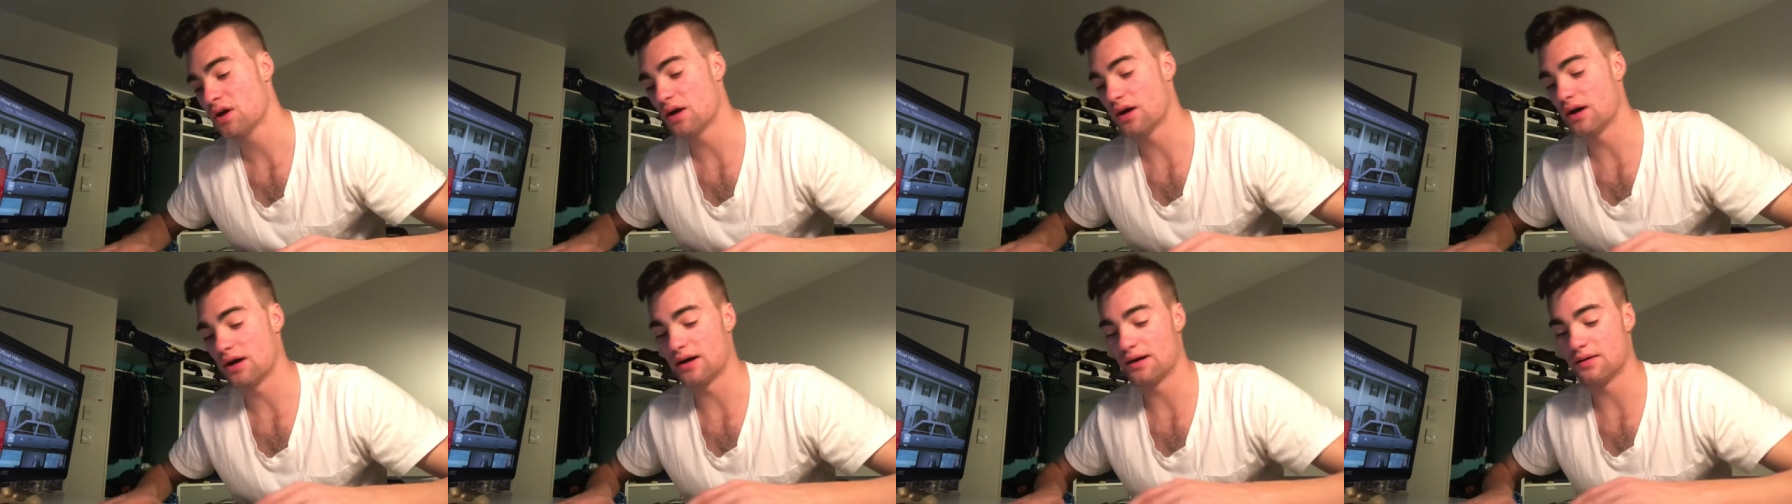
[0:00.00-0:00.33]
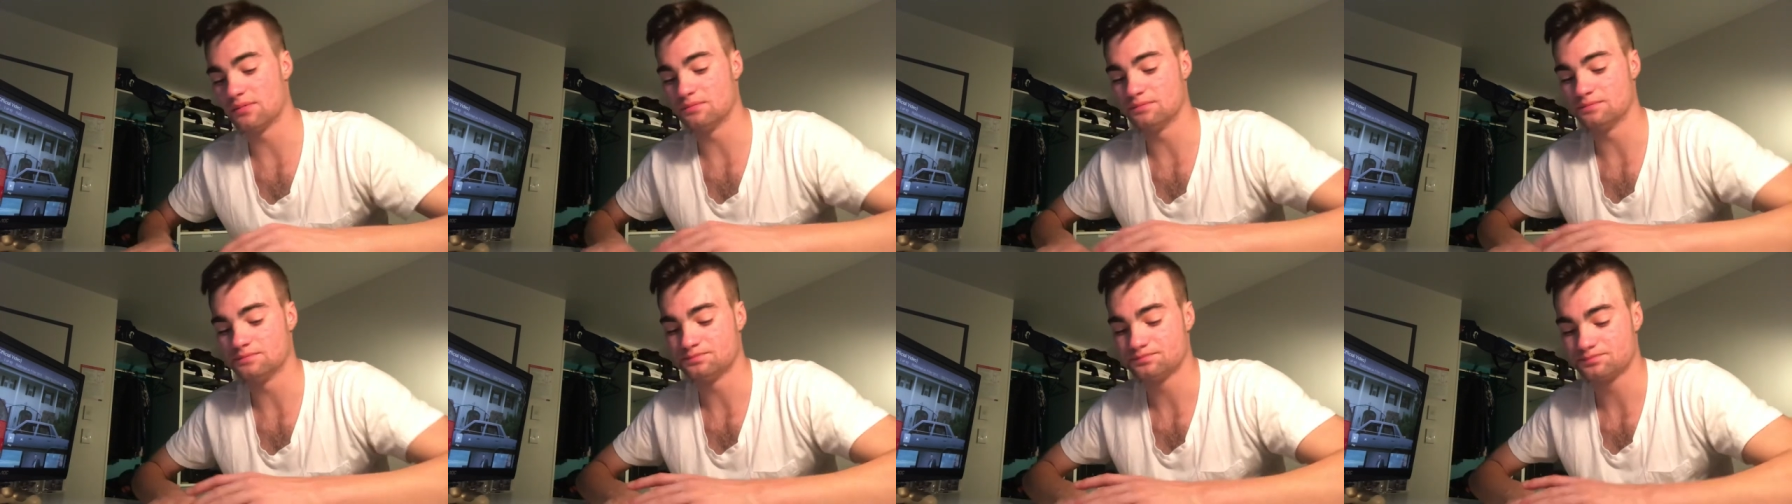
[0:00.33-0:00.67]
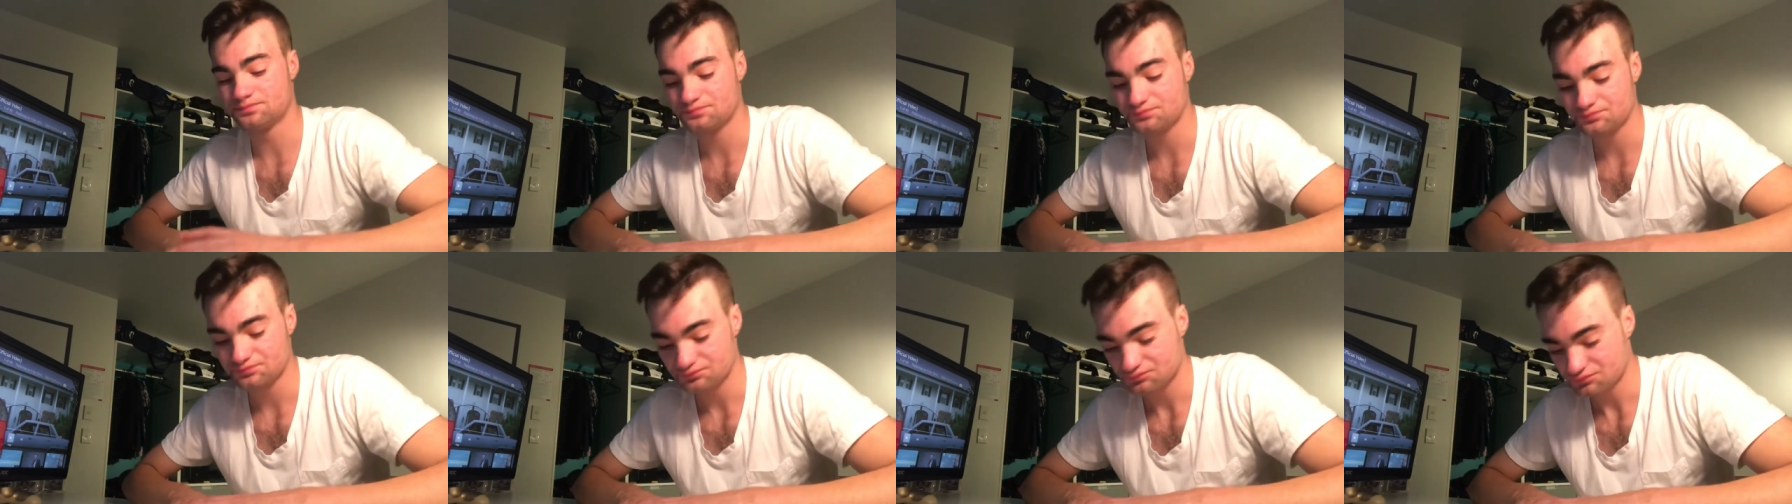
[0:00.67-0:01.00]
Um,
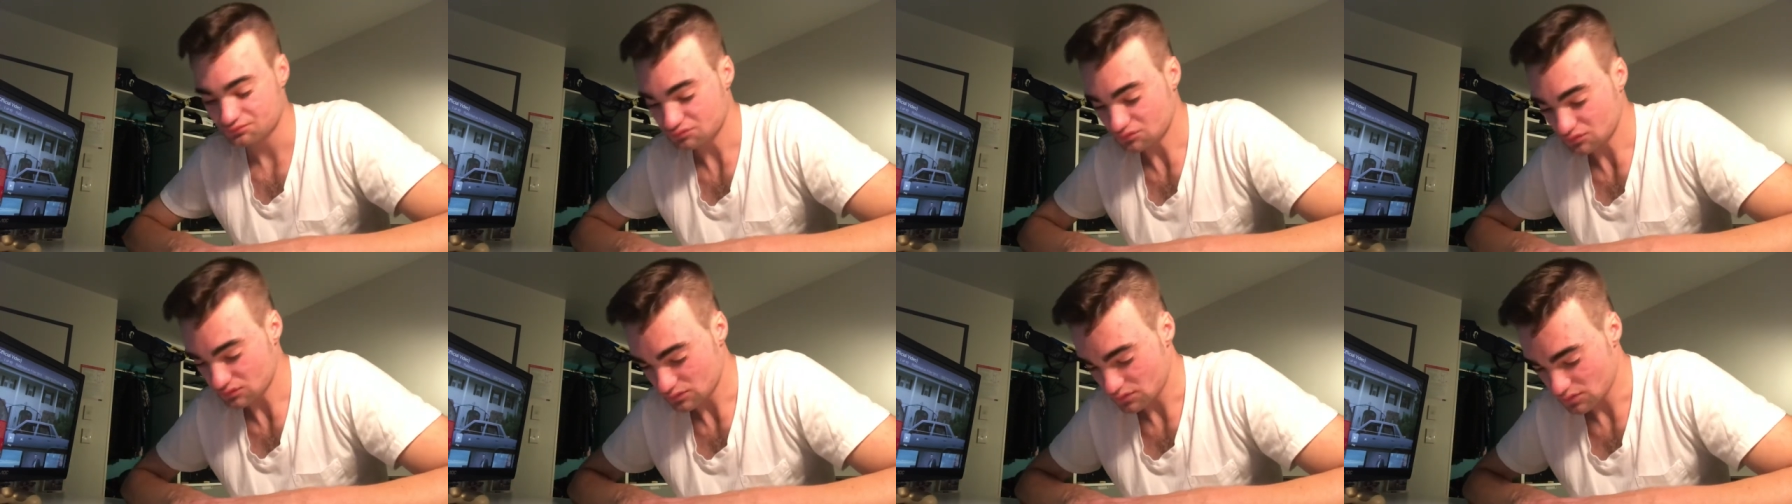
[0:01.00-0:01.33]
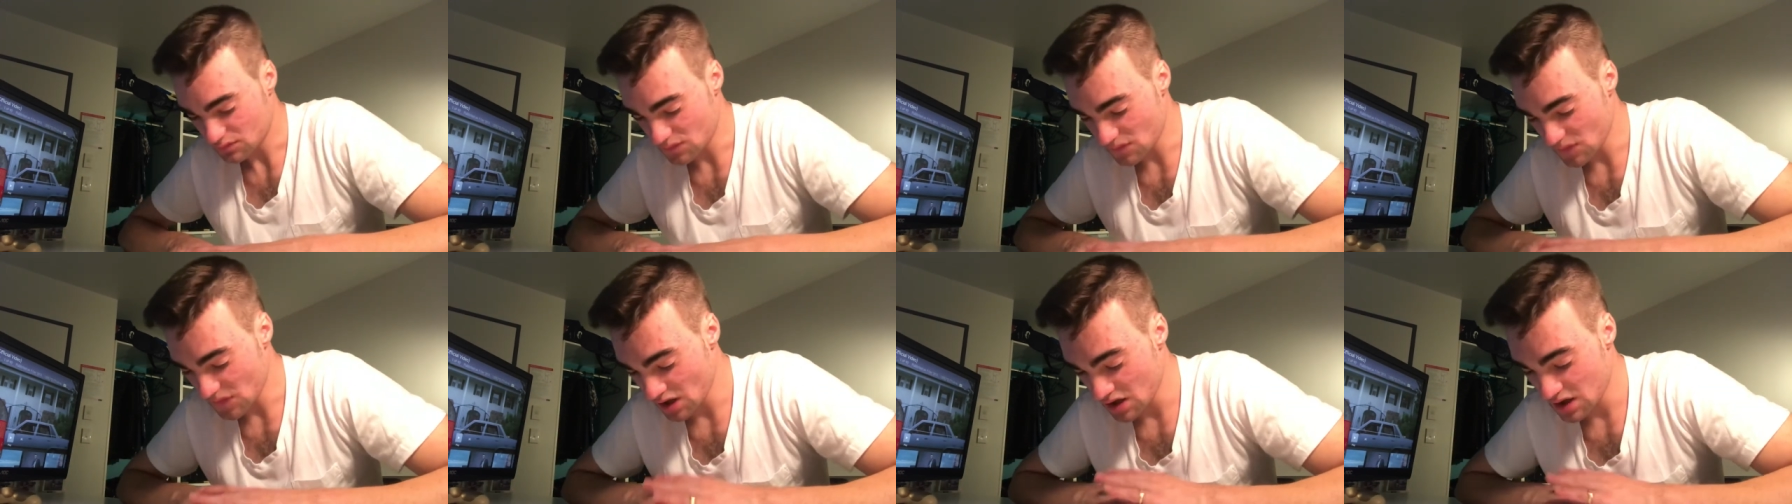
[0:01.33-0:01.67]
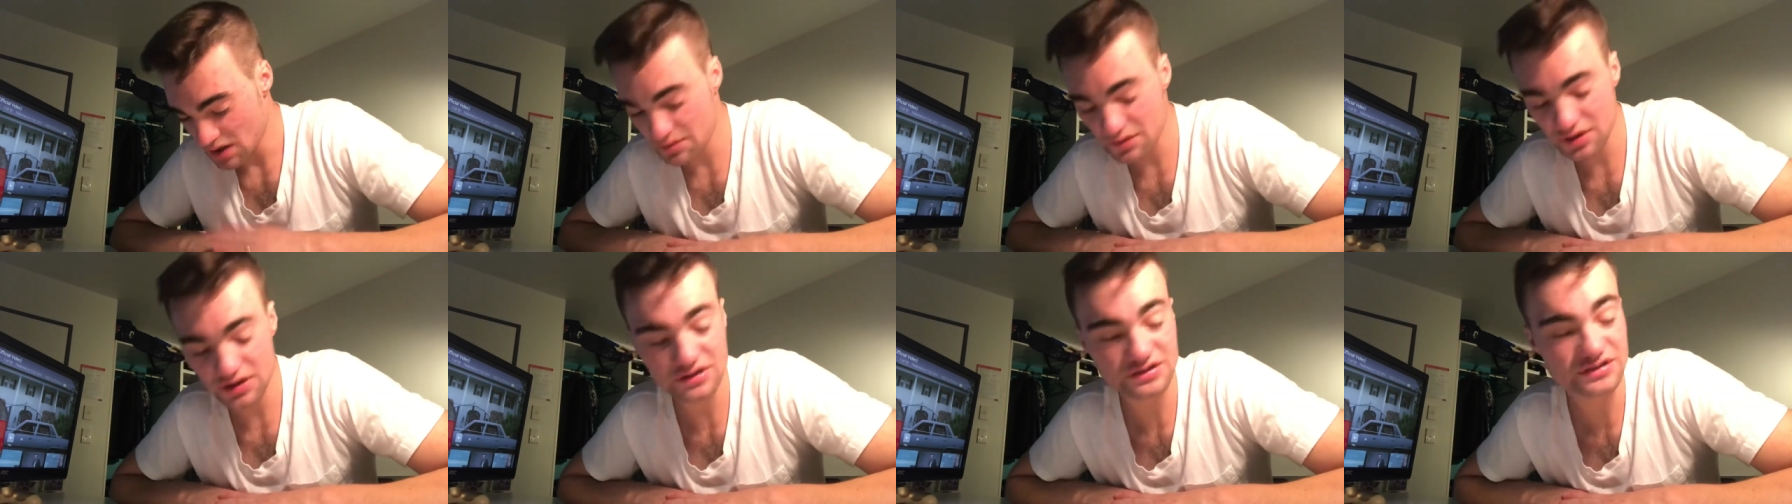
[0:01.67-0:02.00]

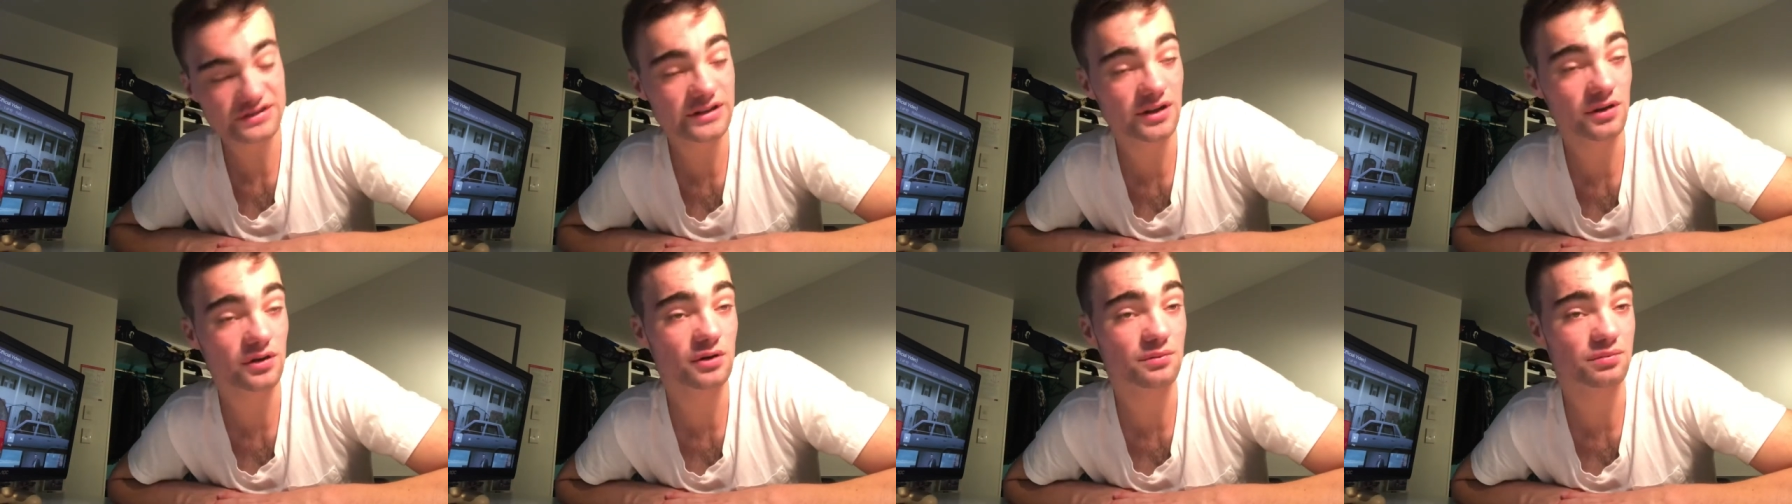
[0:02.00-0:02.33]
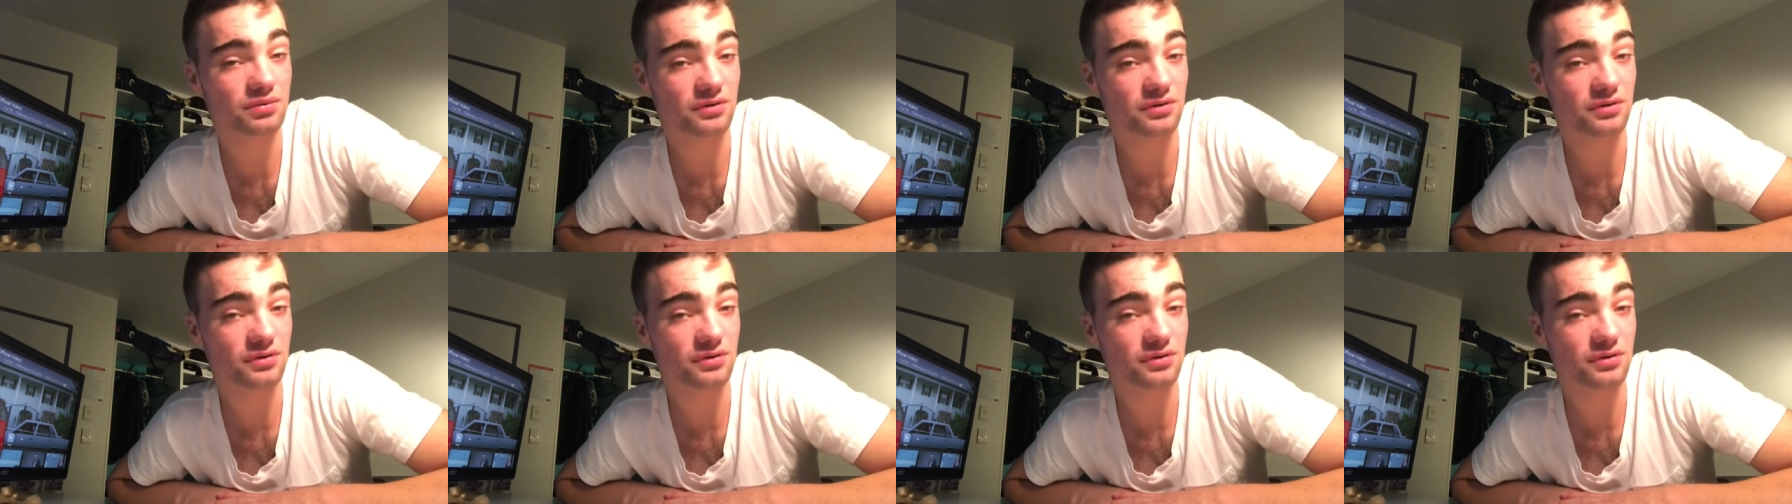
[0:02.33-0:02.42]
I'm going to slowly